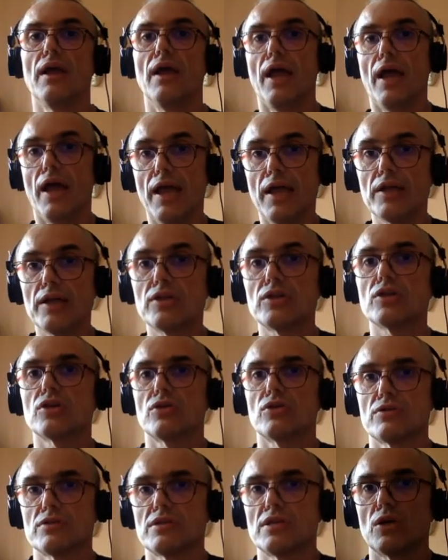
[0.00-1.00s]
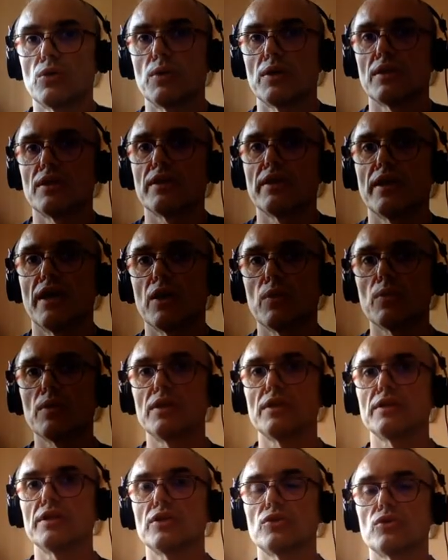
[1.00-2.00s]
And consequently, I
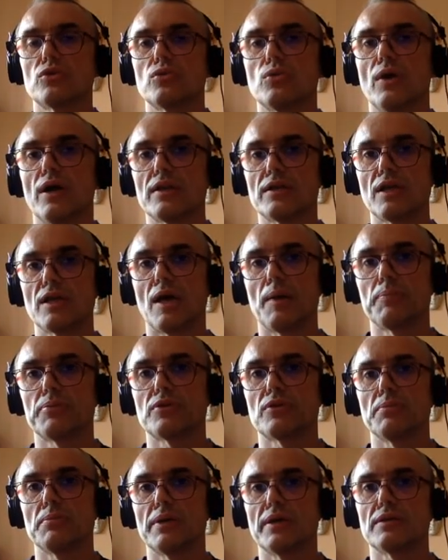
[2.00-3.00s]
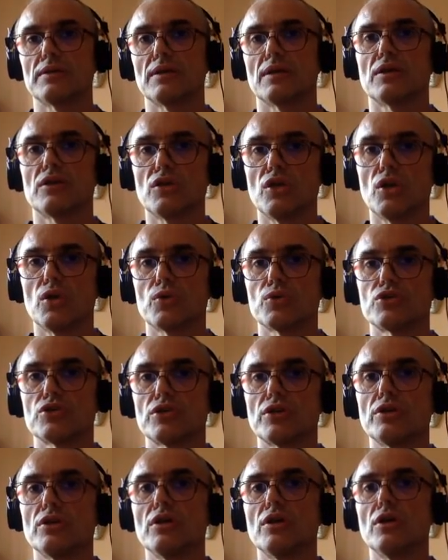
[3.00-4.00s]
will need to adapt my
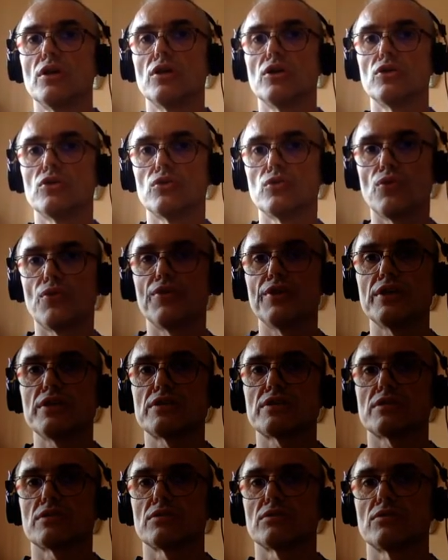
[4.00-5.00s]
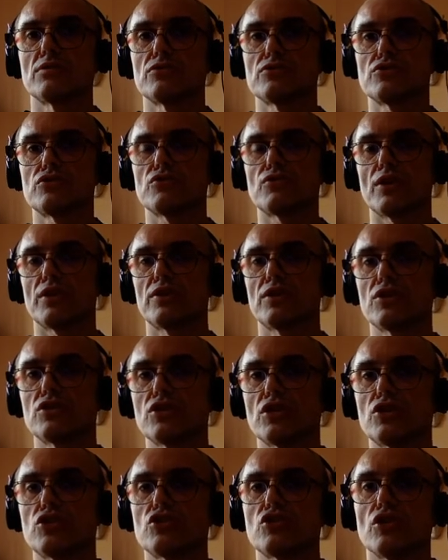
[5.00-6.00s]
technology to this
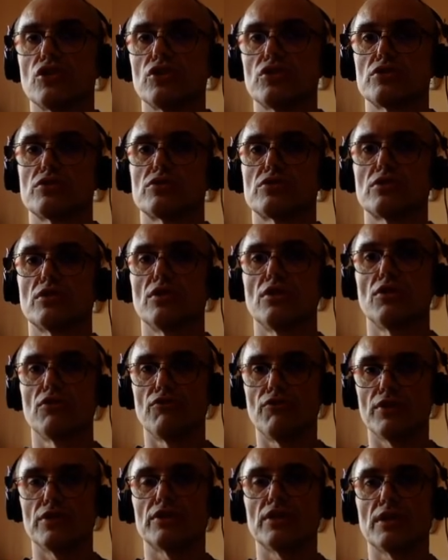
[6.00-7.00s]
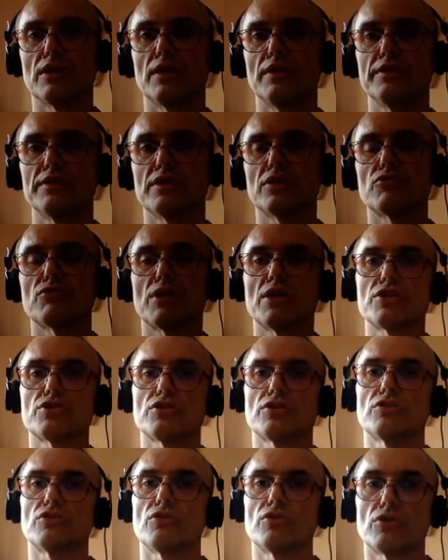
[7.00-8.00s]
strategic choice, vertical
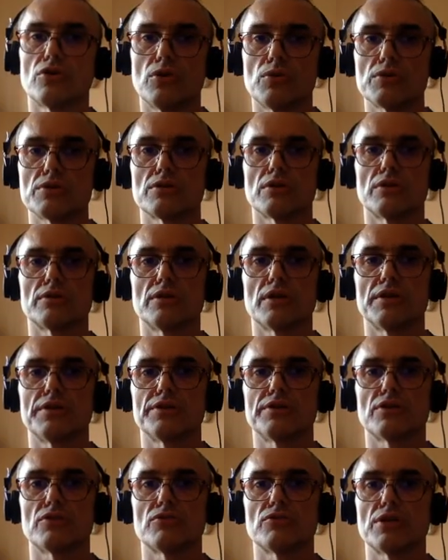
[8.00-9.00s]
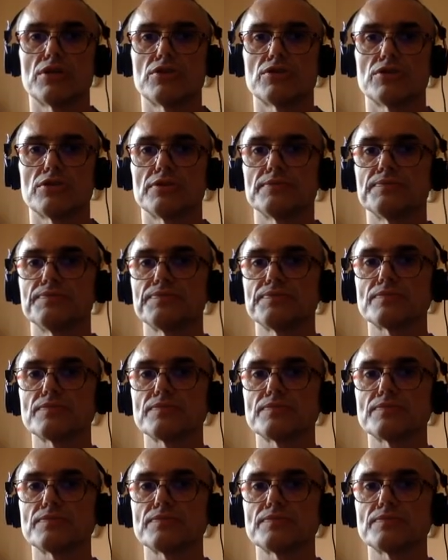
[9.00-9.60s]
integration or horizontal integration.